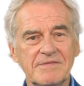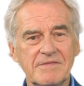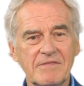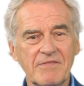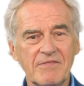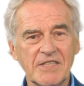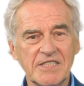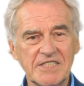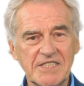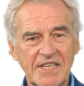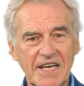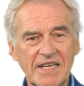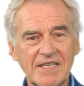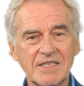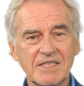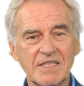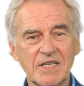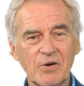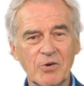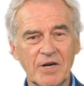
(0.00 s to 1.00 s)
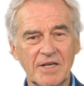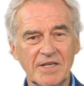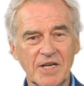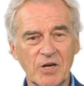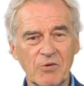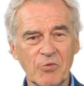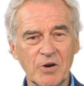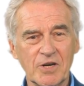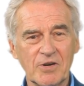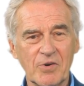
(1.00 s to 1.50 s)
This said, you are
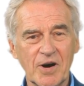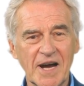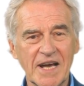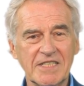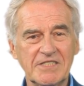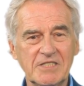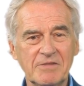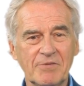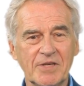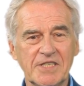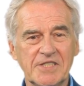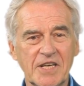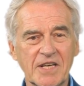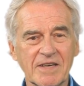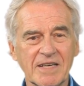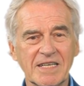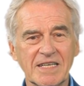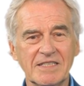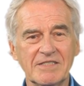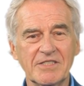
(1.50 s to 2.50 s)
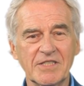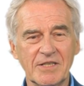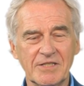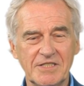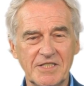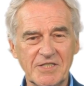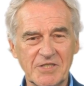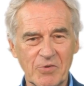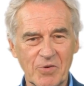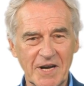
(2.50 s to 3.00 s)
not required to measure it in two
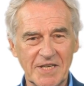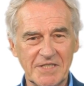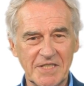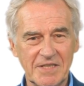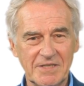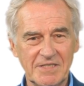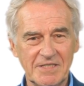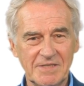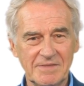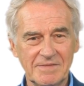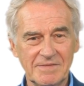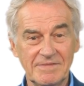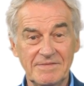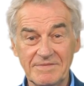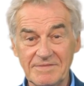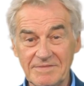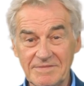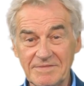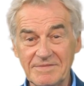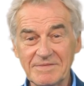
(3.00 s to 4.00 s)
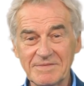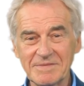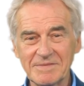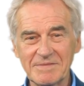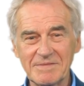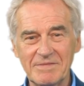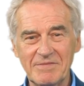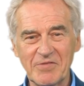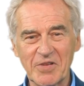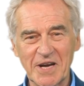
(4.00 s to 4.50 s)
situations.
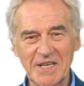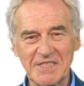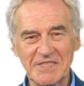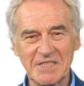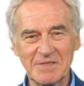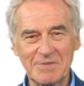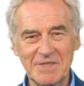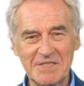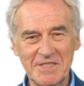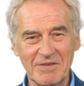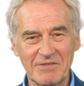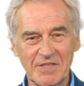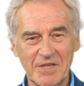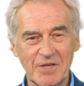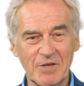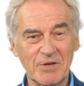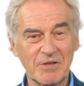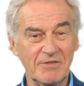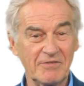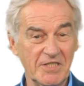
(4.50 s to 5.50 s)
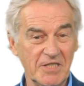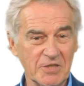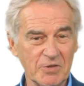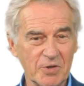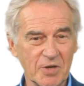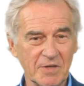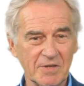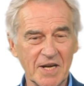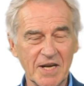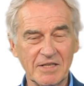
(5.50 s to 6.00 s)
First is if you use
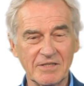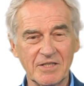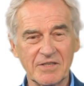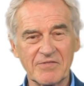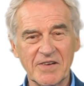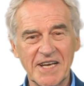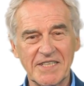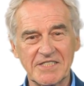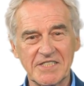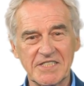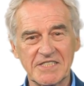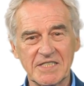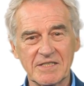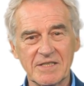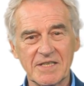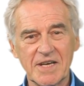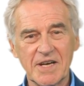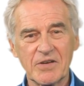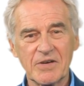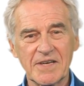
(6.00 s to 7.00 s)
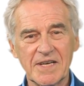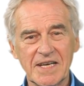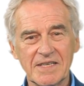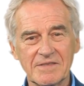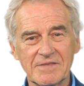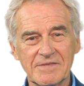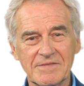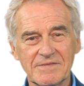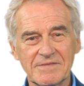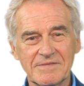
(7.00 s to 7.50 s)
visual alarm devices in the area.
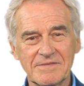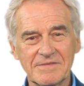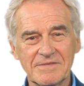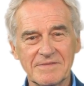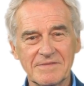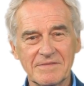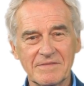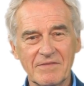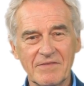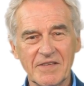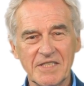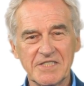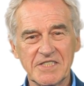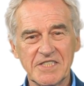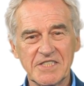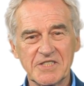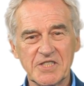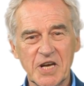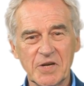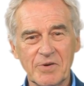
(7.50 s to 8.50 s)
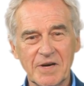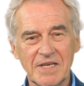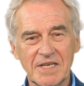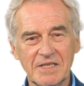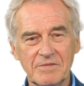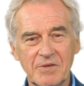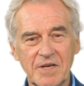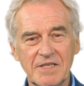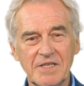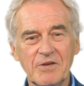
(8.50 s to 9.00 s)
This is common
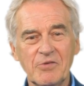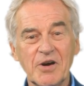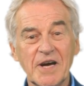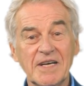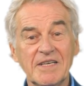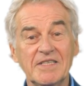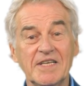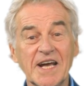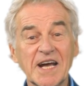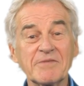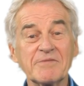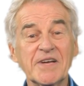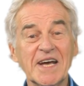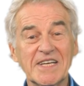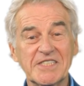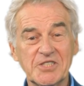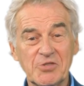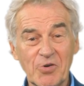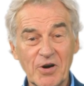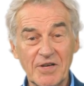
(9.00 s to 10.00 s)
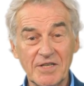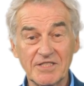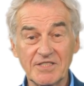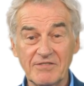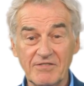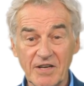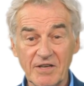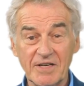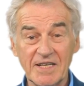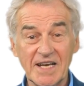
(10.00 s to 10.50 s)
in underground car parks where it's
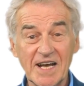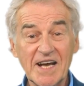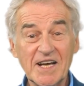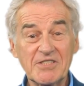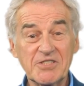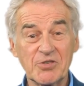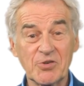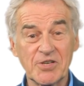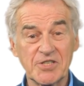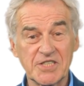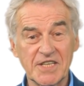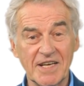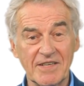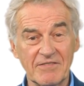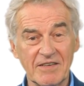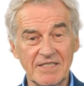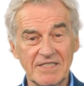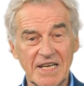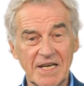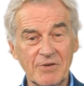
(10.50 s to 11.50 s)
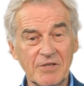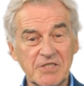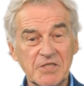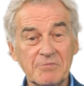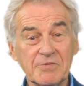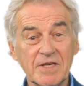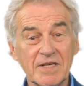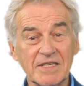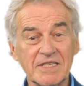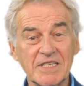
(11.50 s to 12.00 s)
very hard to achieve
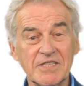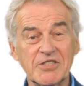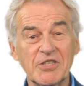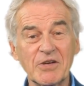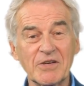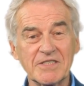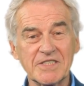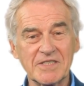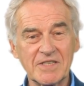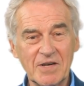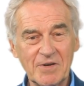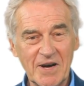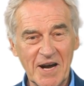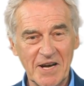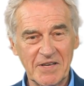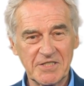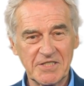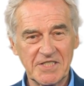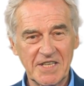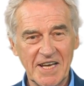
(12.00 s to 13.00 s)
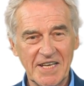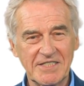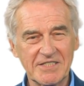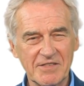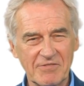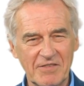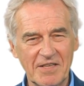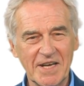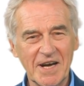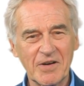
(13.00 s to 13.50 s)
intelligibility due to the large size
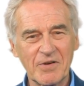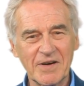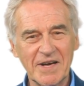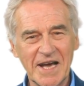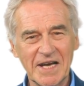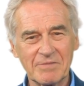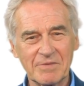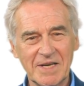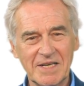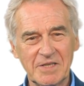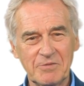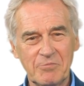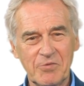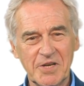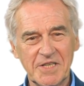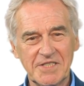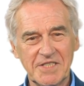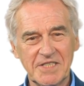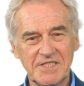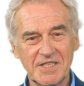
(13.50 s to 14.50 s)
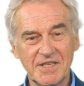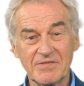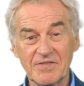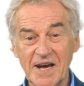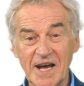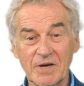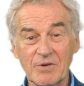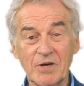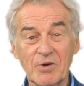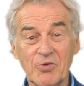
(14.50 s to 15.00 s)
of the area and the presence of
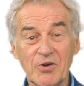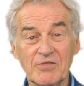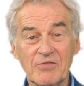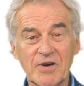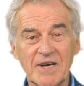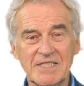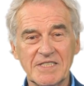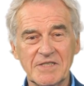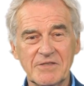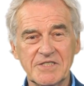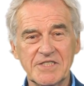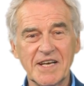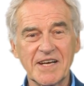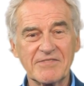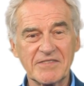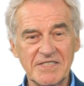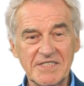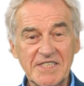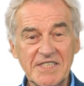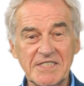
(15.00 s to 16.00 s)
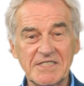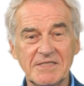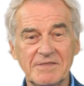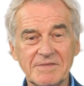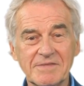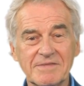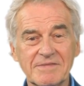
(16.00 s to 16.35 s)
highly reflective surfaces.